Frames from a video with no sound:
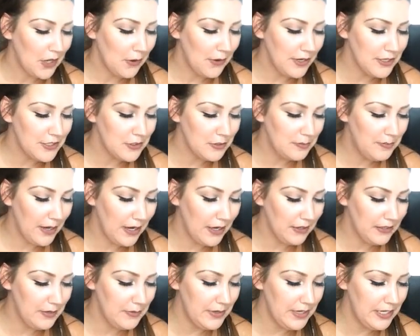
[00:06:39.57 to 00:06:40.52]
okay, so
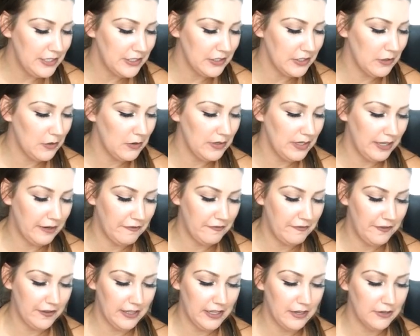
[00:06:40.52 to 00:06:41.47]
apparently we need to go and like
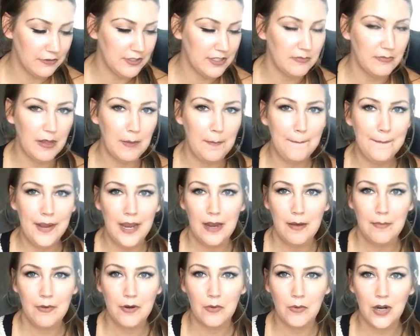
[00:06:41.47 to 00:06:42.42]
fill out some like
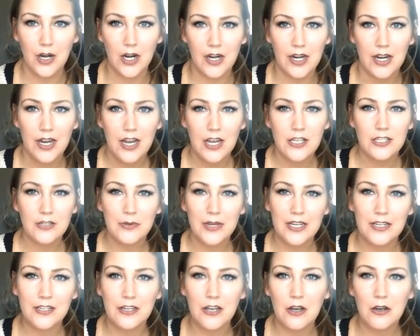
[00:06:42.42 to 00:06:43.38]
paperwork. So
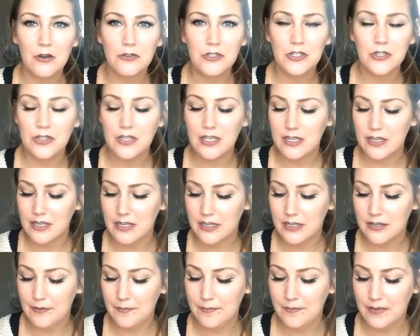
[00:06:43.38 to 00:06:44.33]
we had to go to
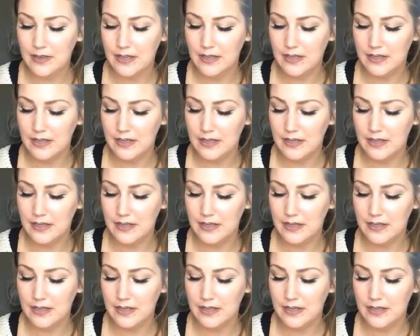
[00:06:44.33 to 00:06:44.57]
the